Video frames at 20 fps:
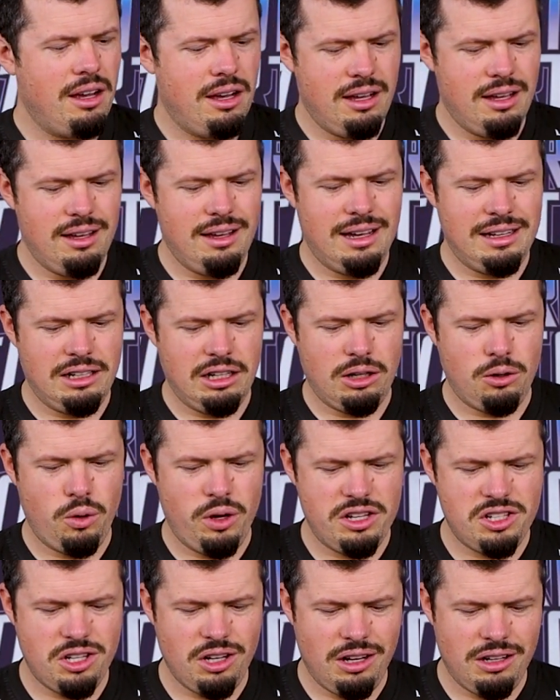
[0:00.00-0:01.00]
under
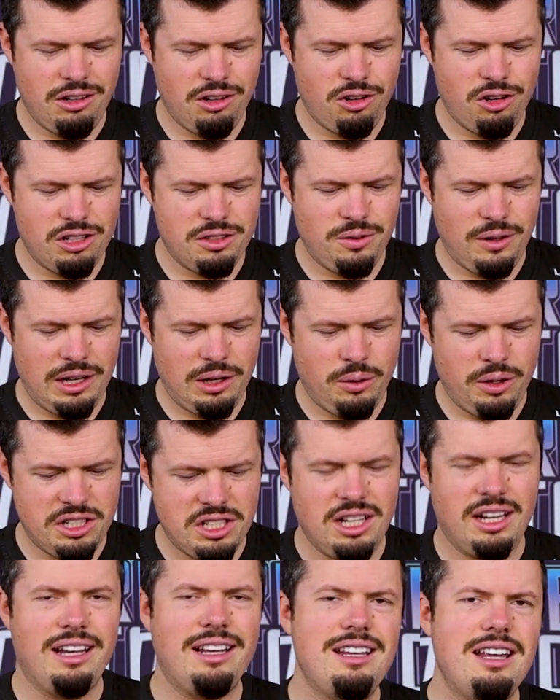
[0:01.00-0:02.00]
crossfire
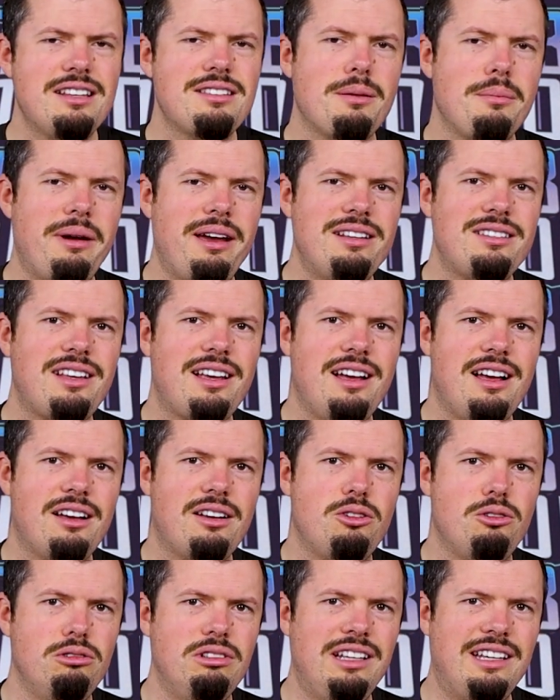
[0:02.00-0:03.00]
questioning. It is amazing how
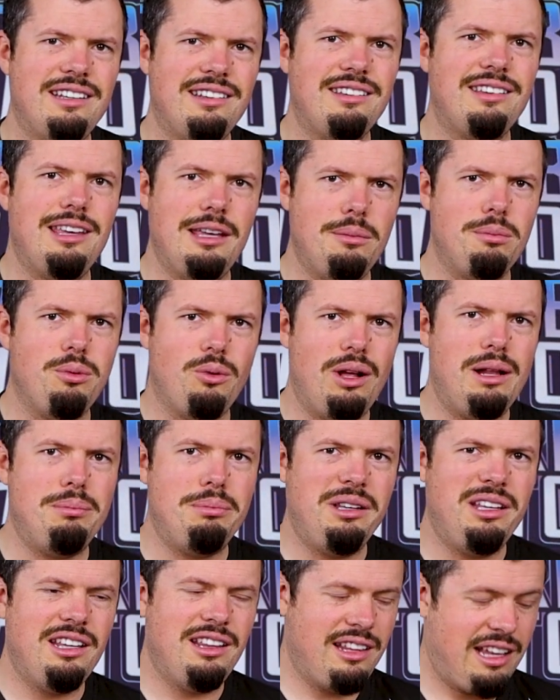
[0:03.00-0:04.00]
cool he can keep while
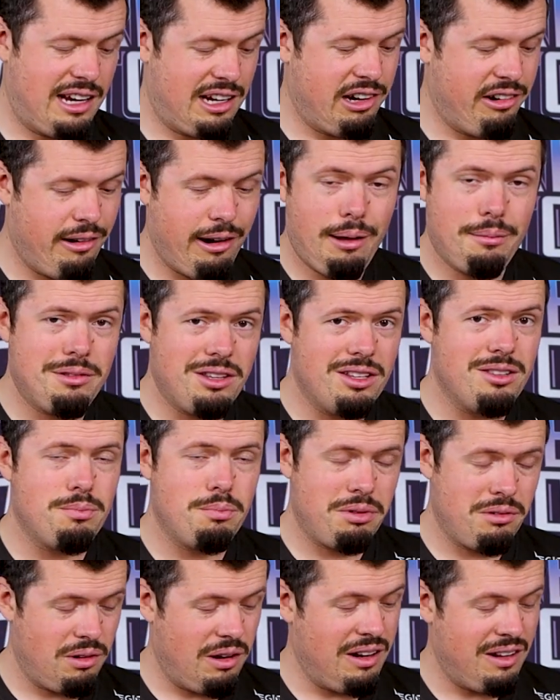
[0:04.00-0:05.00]
being that corrupt.
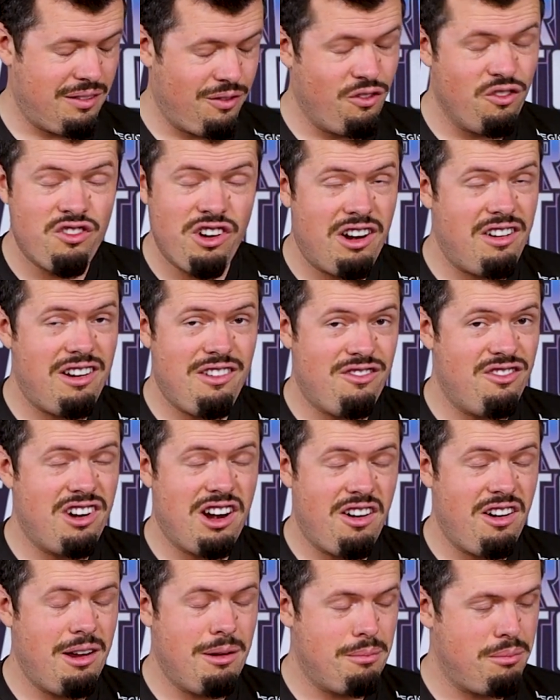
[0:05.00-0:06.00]
It's very,
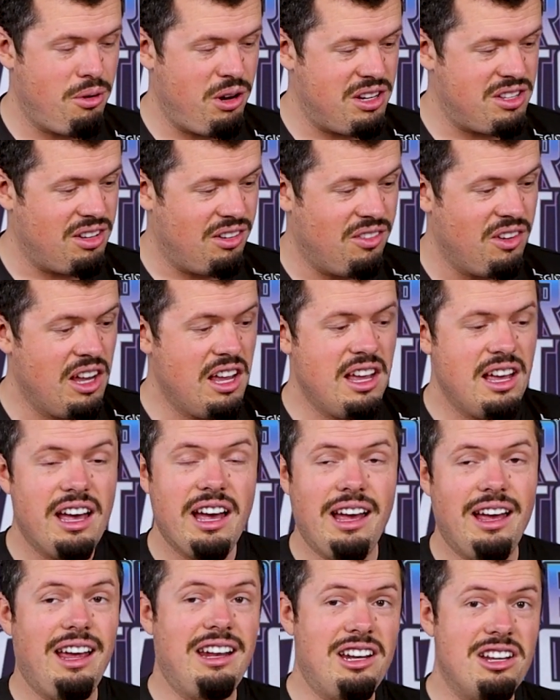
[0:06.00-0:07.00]
very impressive.
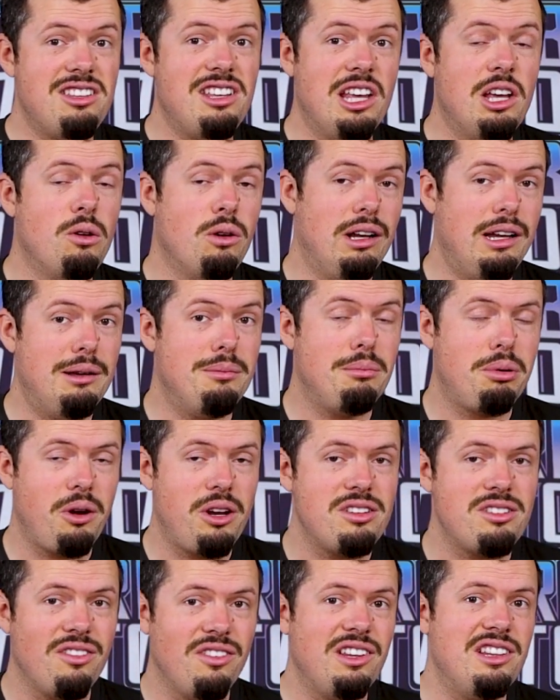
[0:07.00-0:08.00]
And it's equally
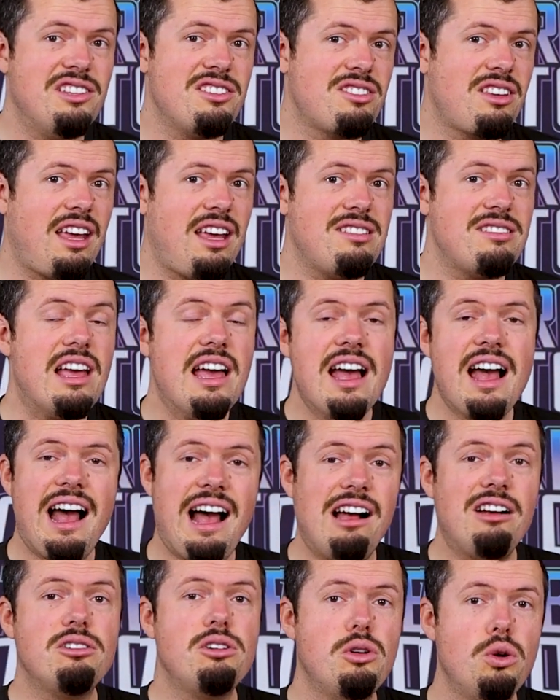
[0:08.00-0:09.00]
impressive in this case
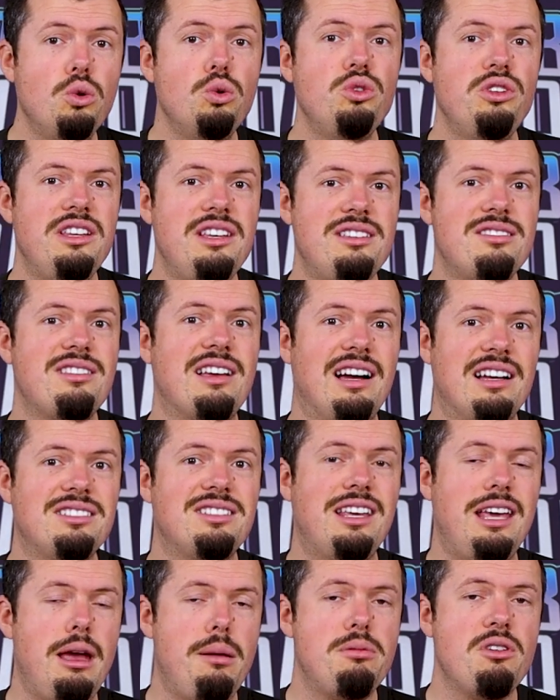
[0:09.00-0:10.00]
how cool these guys
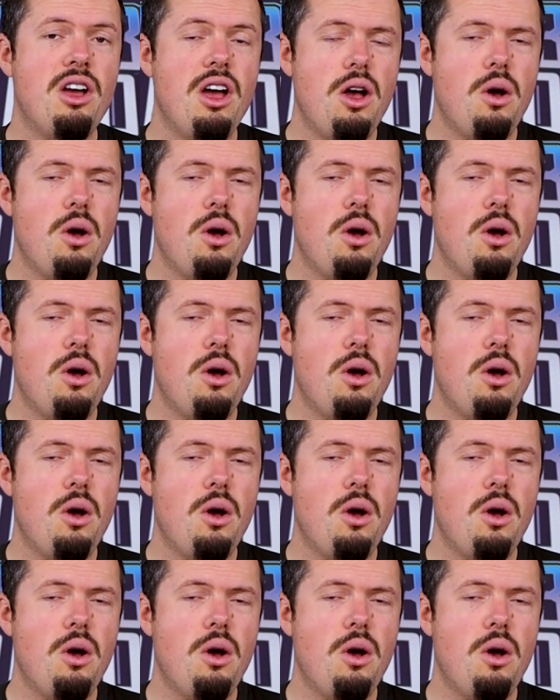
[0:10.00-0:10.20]
kept